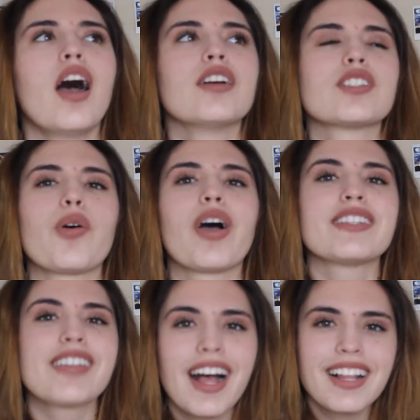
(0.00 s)
So I
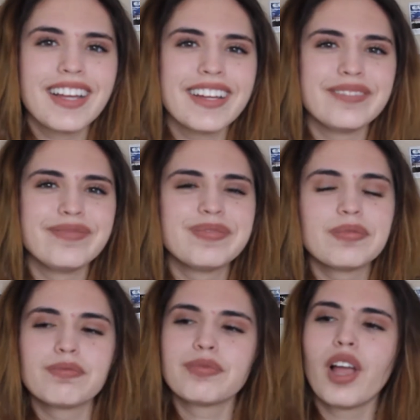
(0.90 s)
tell him,
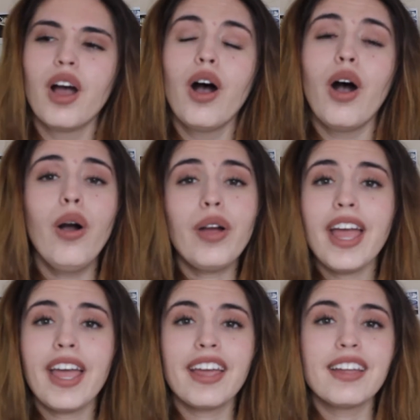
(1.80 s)

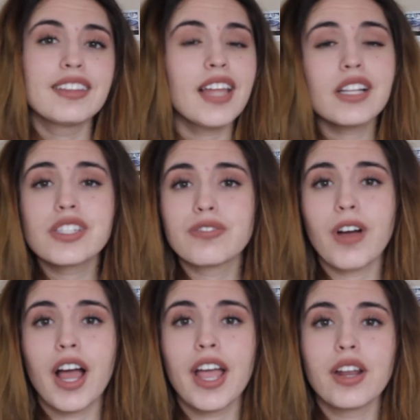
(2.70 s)
okay, that's
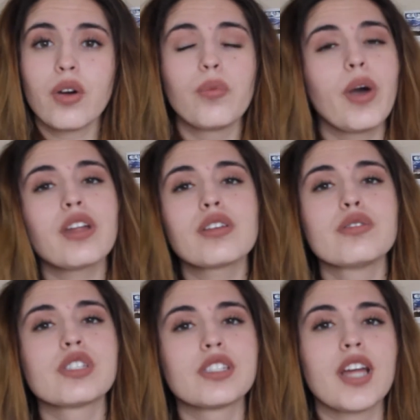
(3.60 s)
fine. Why don't you
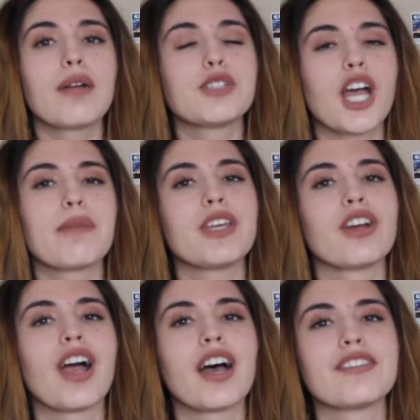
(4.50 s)
Snapchat me
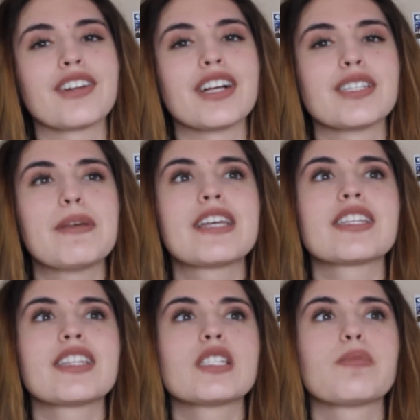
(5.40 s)
your address? Because
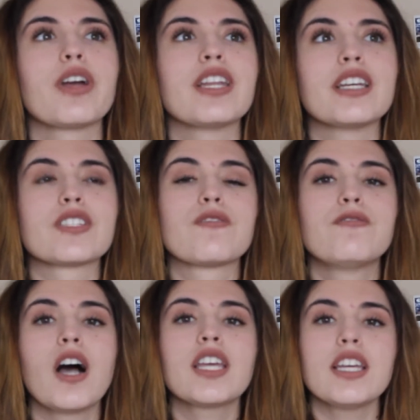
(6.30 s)
at this point he has
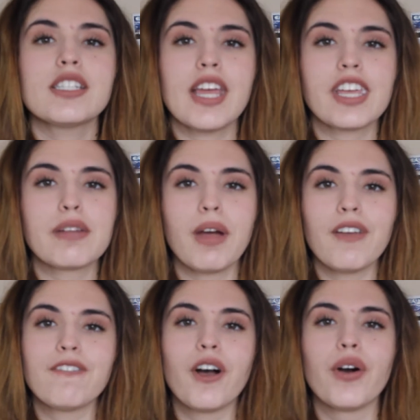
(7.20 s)
fucking taken my
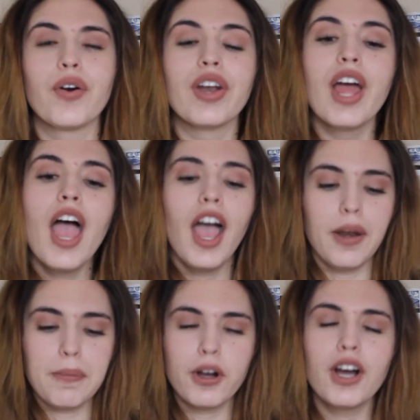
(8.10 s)
phone
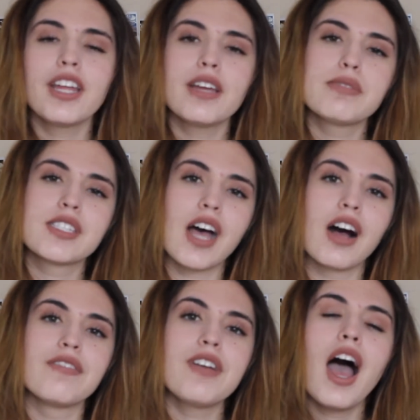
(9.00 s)
and put
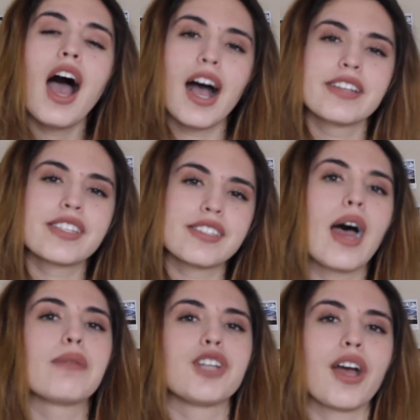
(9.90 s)
himself as a
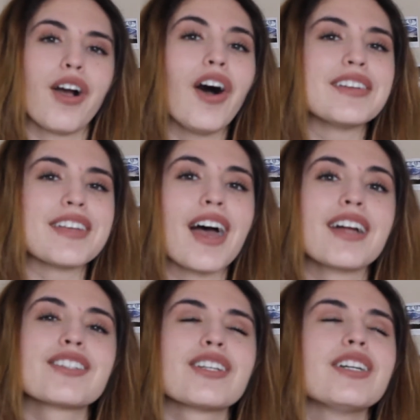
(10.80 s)
Snapchat
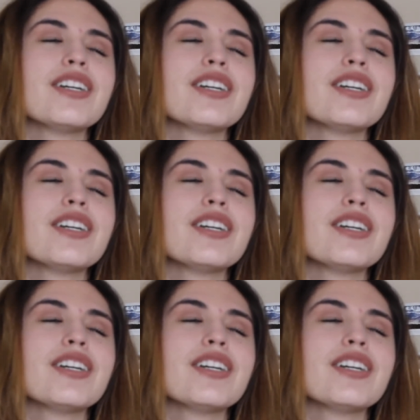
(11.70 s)
contact.